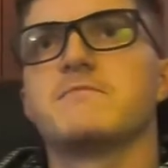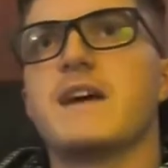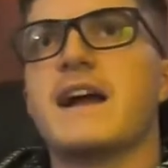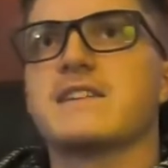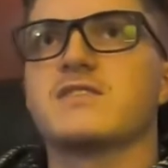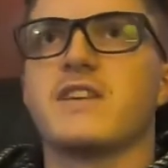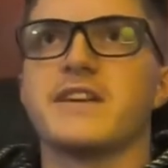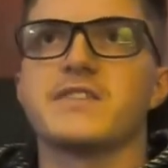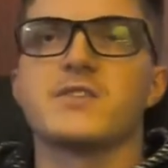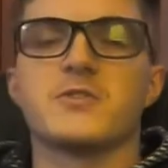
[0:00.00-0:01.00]
act
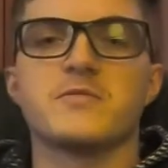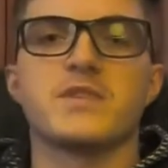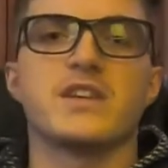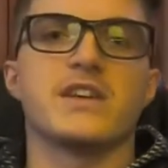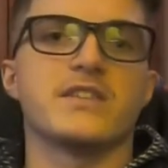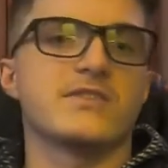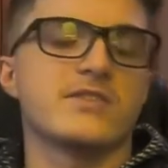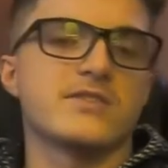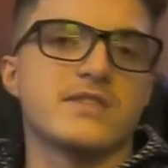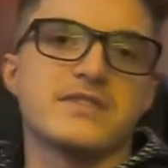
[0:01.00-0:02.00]
like social media is
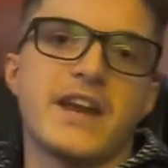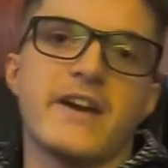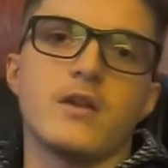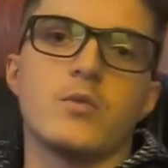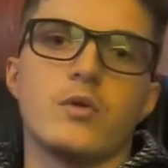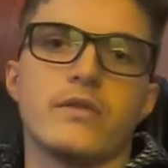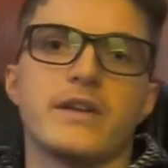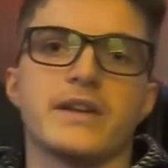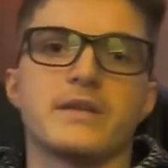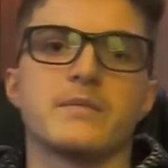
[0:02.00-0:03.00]
just this terrible
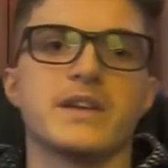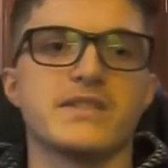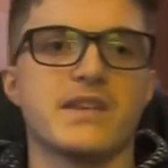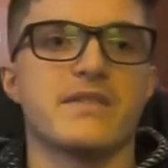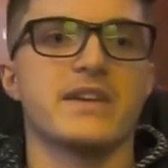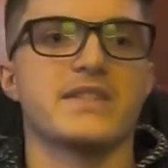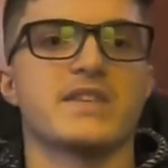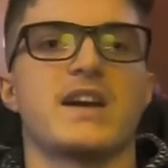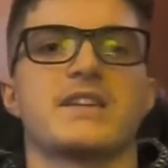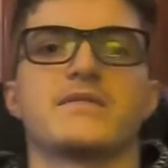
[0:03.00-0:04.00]
thing, because I think it's
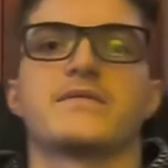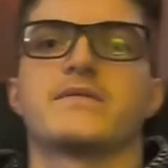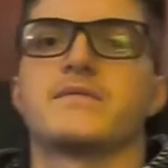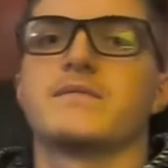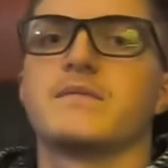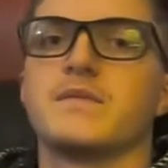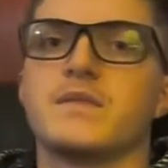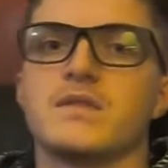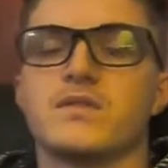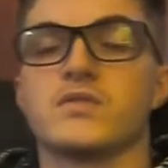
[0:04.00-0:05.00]
kind of
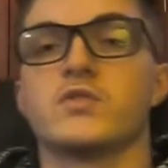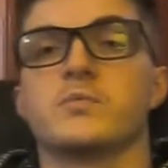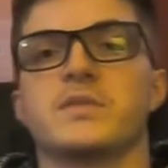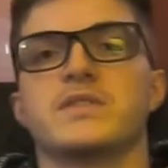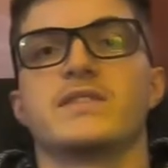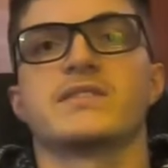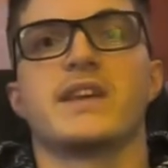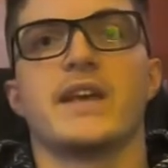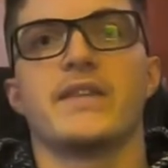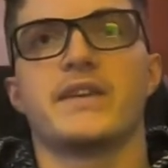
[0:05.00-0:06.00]
stupid to
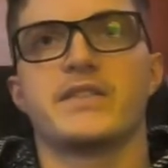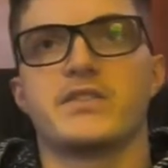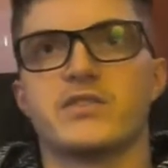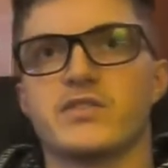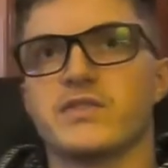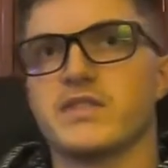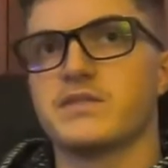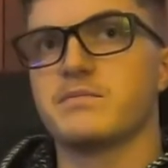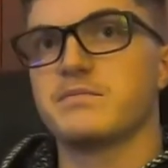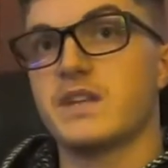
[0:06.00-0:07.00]
say that it's just this
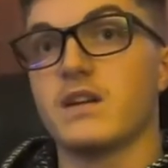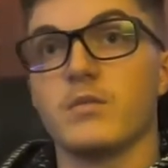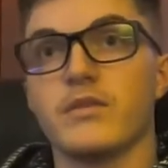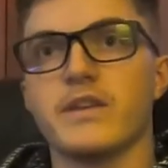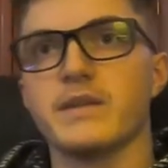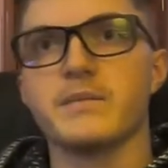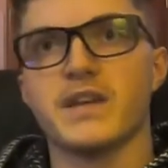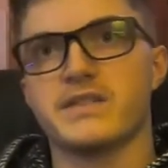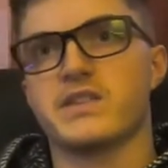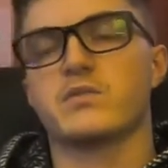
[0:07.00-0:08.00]
terrible thing,
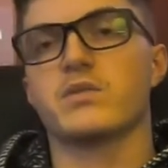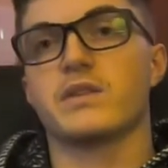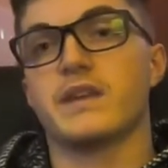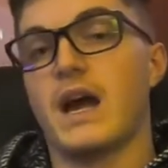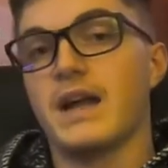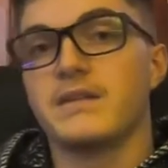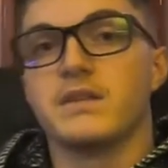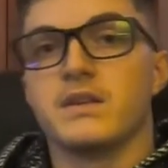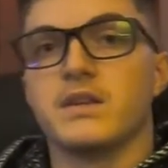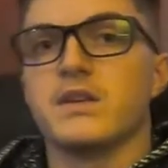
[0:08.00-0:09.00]
because it's really not.
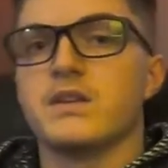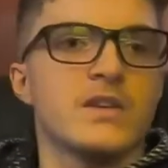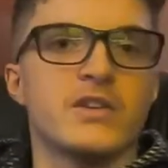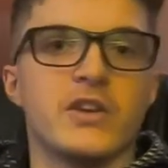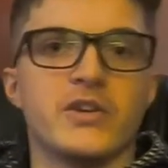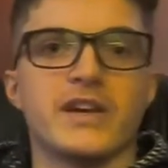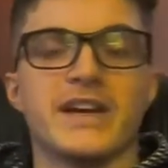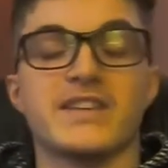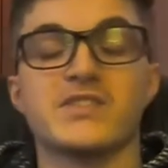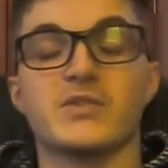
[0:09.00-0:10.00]
You know, I
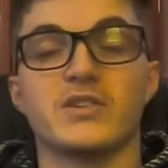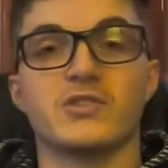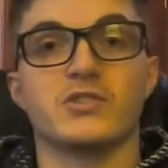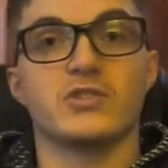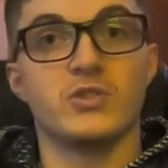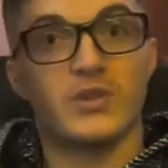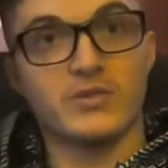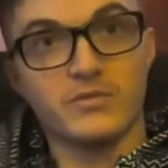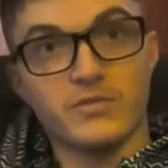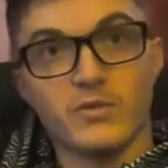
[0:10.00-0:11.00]
guess you
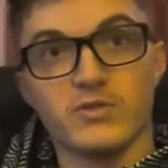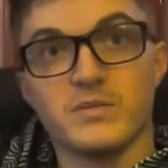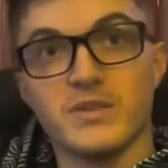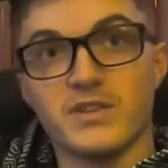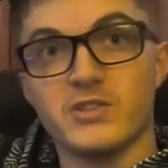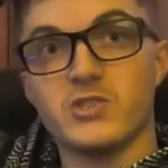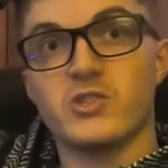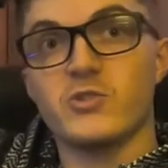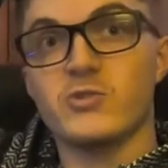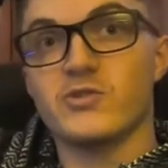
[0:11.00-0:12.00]
can ultimately
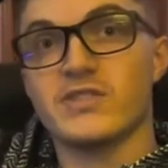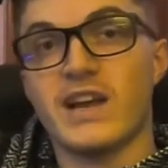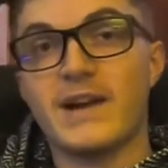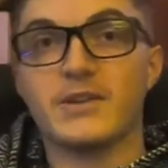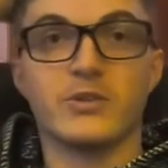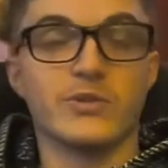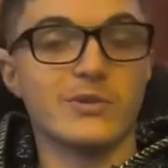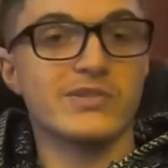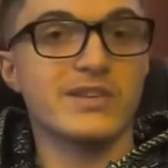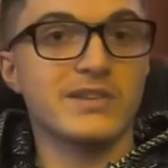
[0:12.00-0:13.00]
choose how you
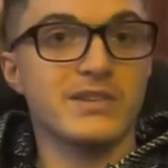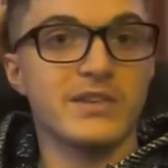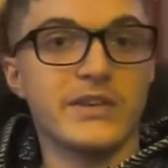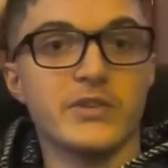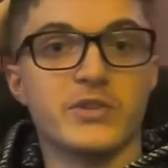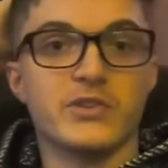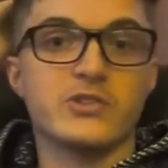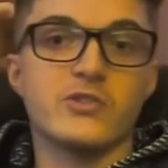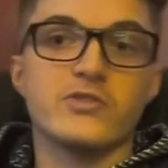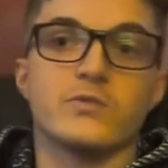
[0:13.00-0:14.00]
use it, and you can
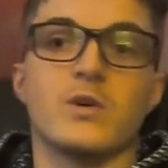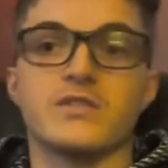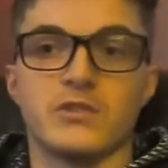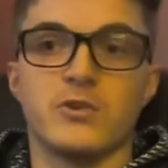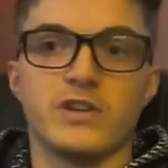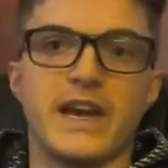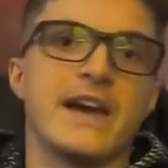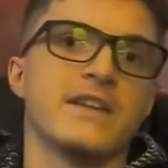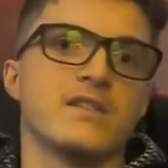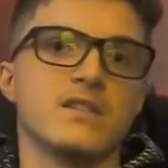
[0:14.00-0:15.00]
choose what to look at